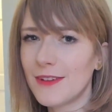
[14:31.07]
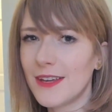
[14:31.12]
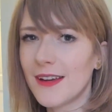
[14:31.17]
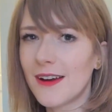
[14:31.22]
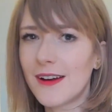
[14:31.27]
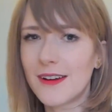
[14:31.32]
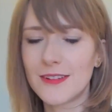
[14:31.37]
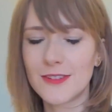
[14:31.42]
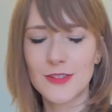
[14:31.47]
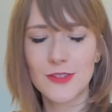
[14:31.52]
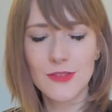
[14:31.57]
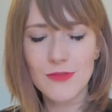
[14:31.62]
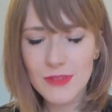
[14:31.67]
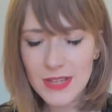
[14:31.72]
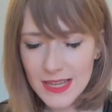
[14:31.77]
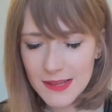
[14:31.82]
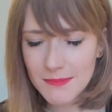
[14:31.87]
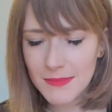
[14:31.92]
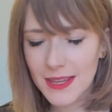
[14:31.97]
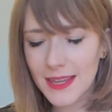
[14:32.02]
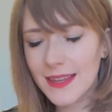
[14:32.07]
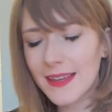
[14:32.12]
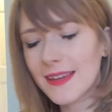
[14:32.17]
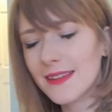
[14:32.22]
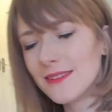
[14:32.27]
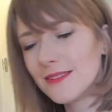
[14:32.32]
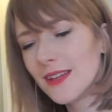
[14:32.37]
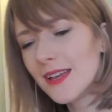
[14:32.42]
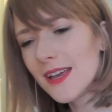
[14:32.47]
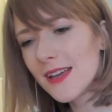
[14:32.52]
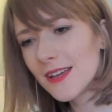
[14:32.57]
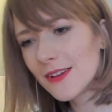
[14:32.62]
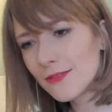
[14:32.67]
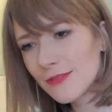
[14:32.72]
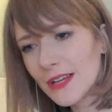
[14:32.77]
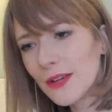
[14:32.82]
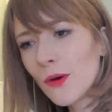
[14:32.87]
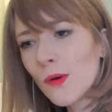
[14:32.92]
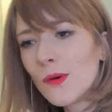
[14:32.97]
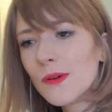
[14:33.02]
We are streaming and
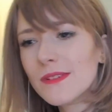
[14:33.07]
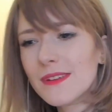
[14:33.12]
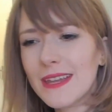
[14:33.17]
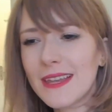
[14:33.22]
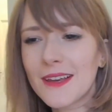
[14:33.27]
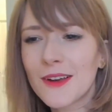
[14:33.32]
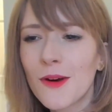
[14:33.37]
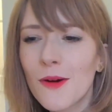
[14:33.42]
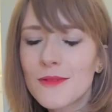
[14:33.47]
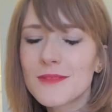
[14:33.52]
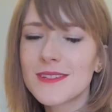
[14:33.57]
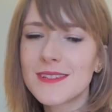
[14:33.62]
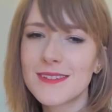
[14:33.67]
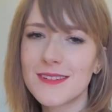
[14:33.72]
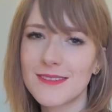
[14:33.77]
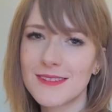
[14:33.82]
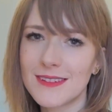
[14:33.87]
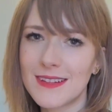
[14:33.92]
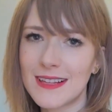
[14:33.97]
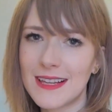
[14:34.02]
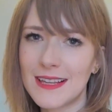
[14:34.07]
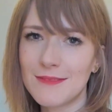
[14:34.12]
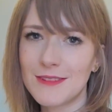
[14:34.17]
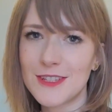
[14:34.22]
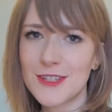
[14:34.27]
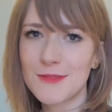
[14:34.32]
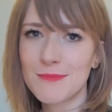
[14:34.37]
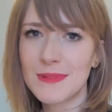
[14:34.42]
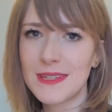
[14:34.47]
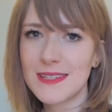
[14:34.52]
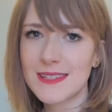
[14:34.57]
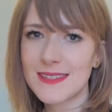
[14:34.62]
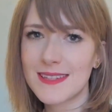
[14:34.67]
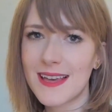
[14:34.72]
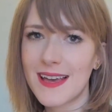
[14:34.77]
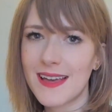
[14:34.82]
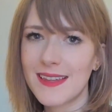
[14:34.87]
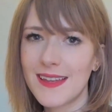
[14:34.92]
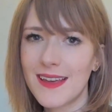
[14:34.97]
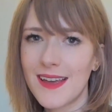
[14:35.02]
recording constantly, which means
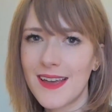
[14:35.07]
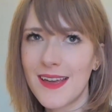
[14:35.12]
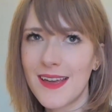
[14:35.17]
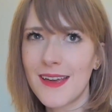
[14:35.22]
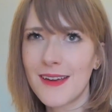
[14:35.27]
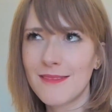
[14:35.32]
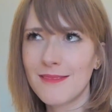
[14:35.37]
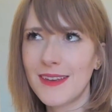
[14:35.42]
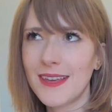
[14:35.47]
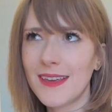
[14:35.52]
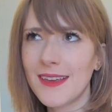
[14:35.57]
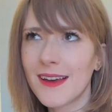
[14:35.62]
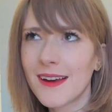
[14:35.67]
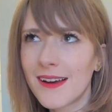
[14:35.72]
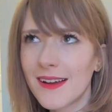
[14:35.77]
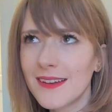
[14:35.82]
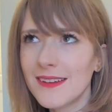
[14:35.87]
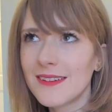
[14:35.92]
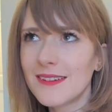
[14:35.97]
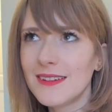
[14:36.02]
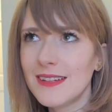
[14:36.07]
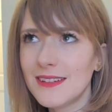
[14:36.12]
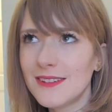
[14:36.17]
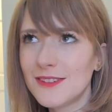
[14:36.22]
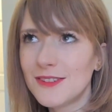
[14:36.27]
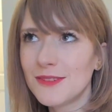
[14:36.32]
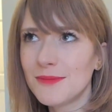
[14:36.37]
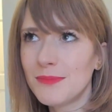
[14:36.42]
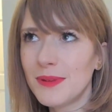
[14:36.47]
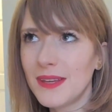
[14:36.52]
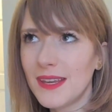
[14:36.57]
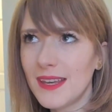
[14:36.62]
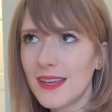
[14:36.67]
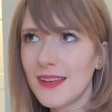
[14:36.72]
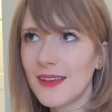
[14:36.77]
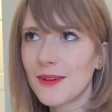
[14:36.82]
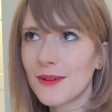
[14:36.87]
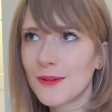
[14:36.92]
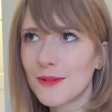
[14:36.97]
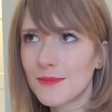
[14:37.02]
that we kind of need to
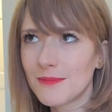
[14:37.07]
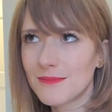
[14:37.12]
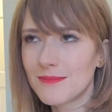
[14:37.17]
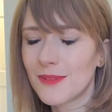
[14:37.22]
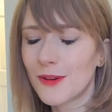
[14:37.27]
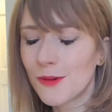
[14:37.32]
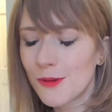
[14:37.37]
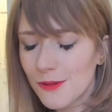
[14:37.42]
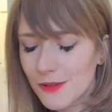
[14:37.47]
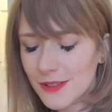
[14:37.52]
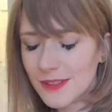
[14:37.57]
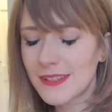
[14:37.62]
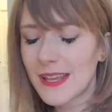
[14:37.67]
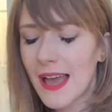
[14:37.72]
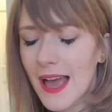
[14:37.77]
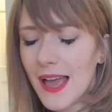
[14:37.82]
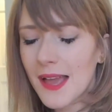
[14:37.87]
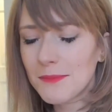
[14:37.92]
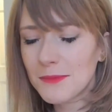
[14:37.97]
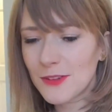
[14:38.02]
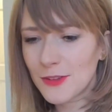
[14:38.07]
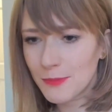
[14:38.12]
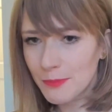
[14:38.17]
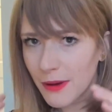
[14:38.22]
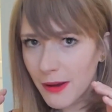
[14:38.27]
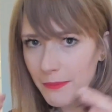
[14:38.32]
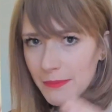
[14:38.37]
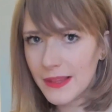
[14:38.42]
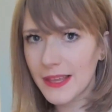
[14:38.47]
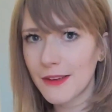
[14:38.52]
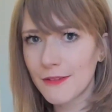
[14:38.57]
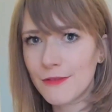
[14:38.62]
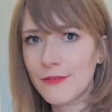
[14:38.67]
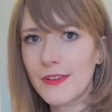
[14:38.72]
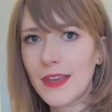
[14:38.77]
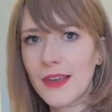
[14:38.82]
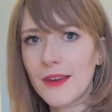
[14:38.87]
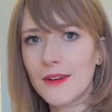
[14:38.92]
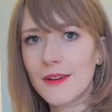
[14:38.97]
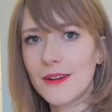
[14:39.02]
be all the time this public
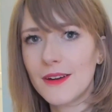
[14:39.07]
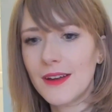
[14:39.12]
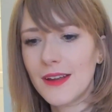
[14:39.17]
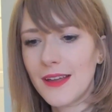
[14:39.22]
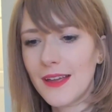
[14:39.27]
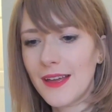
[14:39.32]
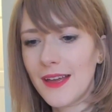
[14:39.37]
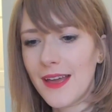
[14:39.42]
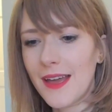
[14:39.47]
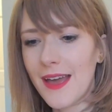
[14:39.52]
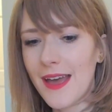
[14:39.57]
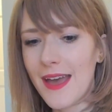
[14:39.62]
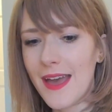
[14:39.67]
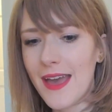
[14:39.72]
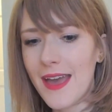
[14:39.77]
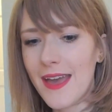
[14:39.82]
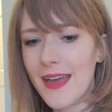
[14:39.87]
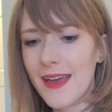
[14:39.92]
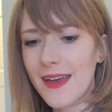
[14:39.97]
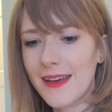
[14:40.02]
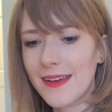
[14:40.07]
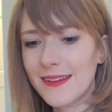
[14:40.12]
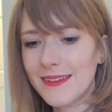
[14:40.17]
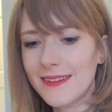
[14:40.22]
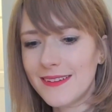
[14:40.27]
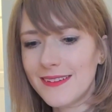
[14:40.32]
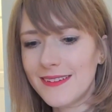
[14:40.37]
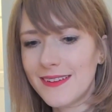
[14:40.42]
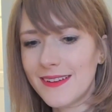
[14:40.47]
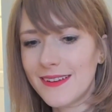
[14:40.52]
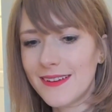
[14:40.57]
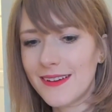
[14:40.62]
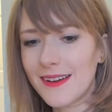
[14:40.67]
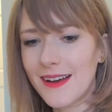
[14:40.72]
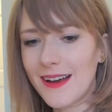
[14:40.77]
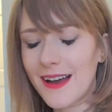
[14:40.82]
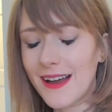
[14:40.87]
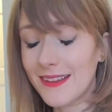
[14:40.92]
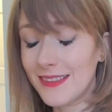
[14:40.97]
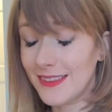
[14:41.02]
figure and uh,
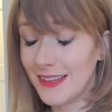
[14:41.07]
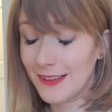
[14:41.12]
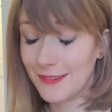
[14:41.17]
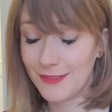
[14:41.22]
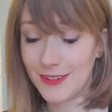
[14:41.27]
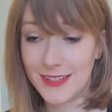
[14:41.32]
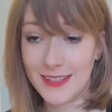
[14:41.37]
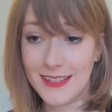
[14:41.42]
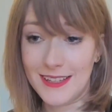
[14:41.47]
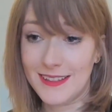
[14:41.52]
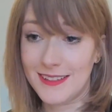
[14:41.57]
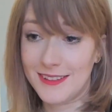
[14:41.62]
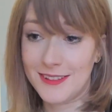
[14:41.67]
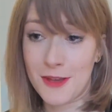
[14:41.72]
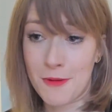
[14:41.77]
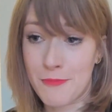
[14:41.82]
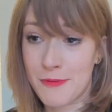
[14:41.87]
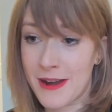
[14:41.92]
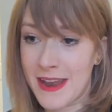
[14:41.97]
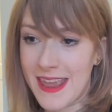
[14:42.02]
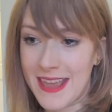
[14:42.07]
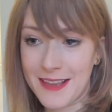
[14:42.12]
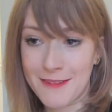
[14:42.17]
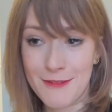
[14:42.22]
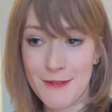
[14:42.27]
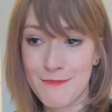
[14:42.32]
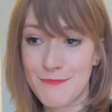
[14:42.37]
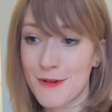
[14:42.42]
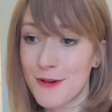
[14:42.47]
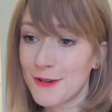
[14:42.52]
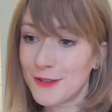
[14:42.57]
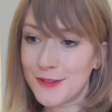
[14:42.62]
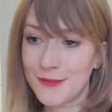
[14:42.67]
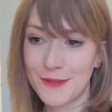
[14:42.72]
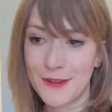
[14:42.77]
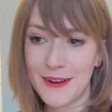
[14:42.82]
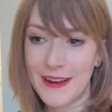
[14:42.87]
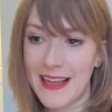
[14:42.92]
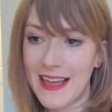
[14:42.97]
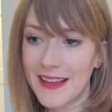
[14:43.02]
I think we needed a break. We both
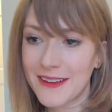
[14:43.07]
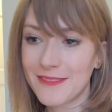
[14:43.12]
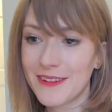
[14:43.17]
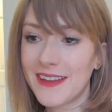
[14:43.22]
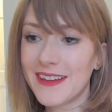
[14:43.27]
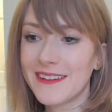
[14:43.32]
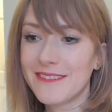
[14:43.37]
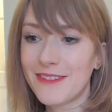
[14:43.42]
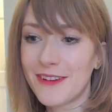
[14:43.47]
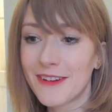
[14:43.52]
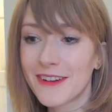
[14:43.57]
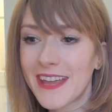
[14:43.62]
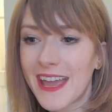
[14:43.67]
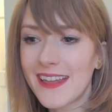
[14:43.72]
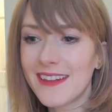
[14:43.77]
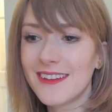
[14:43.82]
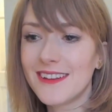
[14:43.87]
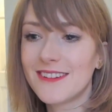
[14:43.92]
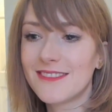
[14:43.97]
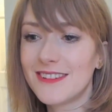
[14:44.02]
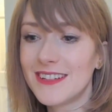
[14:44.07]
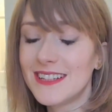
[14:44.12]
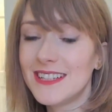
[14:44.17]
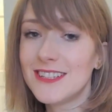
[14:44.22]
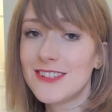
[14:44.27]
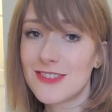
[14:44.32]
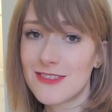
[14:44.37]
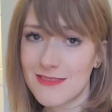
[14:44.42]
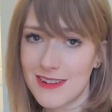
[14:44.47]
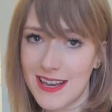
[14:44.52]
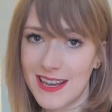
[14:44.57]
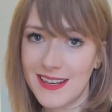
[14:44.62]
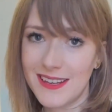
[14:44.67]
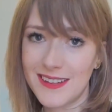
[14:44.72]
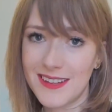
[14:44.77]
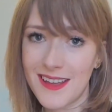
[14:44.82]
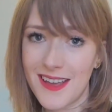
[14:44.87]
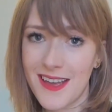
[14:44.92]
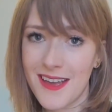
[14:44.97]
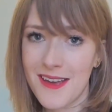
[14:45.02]
were like, we are, we getting really
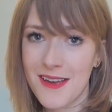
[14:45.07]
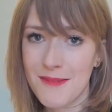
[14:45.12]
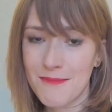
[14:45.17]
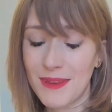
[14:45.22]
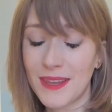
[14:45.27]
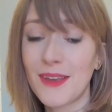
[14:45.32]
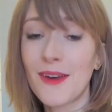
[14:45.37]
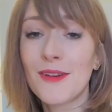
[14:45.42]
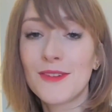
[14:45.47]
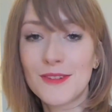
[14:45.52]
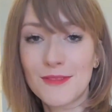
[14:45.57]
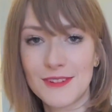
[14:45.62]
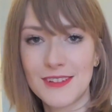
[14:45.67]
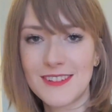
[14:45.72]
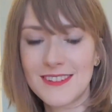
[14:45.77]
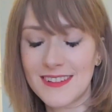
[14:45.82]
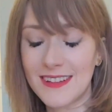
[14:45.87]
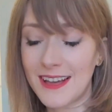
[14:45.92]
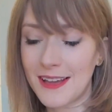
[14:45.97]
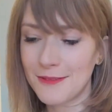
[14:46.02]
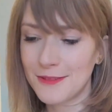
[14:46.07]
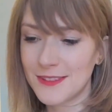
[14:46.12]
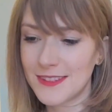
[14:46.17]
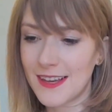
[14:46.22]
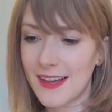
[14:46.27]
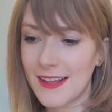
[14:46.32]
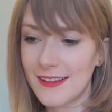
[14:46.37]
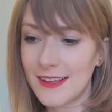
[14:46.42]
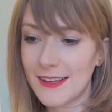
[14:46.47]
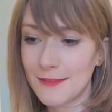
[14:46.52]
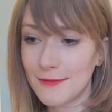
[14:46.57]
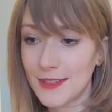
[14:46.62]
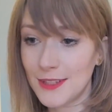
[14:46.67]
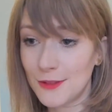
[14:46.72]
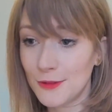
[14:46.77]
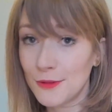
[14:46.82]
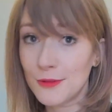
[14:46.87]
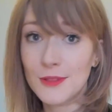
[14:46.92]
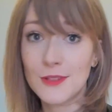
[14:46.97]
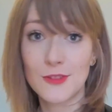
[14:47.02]
drained because of this lifestyle that we
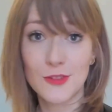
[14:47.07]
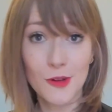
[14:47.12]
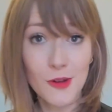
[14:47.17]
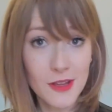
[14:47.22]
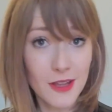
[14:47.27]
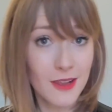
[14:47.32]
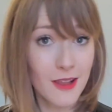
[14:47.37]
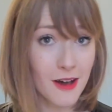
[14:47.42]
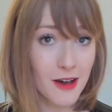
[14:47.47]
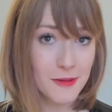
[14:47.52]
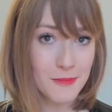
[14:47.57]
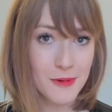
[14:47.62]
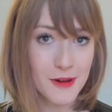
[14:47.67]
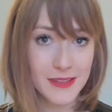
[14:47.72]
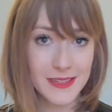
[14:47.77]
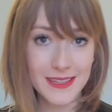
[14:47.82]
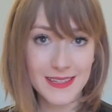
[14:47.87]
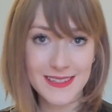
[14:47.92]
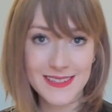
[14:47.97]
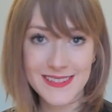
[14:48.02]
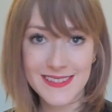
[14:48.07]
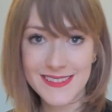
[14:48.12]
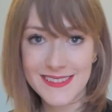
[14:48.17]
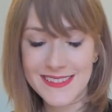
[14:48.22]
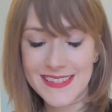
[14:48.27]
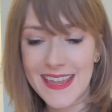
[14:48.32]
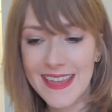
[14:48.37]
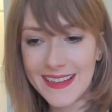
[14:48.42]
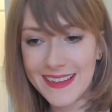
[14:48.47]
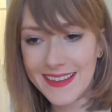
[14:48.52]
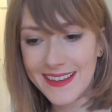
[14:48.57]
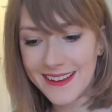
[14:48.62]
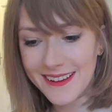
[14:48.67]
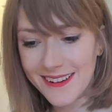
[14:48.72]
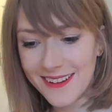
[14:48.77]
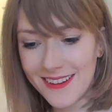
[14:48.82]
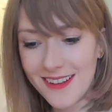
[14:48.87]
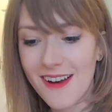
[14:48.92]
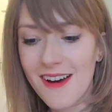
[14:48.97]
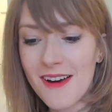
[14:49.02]
do enjoy a lot, but it's taking
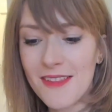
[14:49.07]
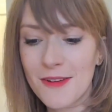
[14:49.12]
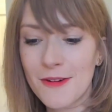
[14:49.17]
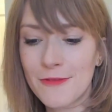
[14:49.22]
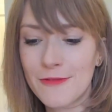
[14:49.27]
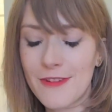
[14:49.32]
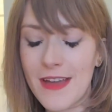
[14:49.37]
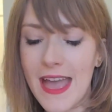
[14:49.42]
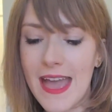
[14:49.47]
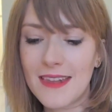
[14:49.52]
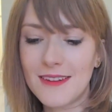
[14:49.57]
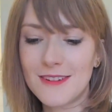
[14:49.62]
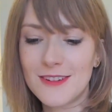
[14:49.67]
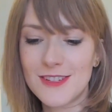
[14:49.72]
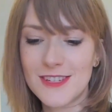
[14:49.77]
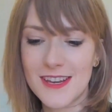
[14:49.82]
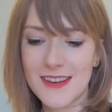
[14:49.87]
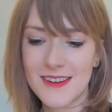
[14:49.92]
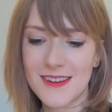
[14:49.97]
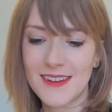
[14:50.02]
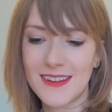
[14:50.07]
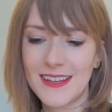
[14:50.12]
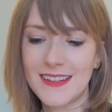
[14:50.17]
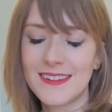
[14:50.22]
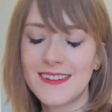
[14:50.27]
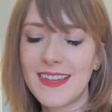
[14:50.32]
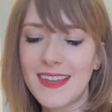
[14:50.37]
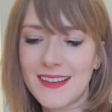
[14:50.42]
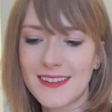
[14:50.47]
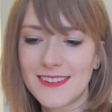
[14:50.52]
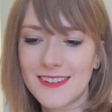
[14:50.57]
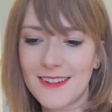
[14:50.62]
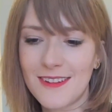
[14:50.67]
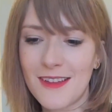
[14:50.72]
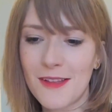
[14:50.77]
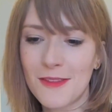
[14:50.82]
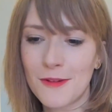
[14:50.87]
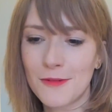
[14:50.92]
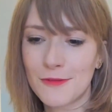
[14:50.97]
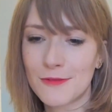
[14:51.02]
a lot of energy and it takes a
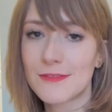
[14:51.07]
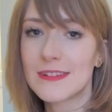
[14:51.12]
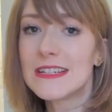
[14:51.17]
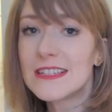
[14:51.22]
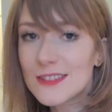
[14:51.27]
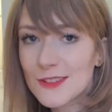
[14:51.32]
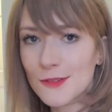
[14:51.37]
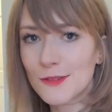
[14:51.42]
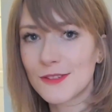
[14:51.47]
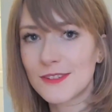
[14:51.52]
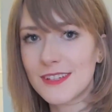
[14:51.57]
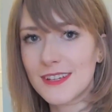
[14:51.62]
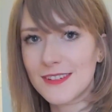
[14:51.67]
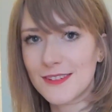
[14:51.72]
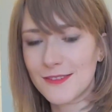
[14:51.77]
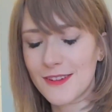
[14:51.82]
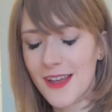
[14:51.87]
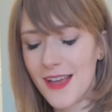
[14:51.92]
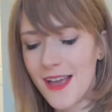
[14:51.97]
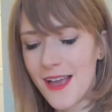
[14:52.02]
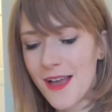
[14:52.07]
lot of resources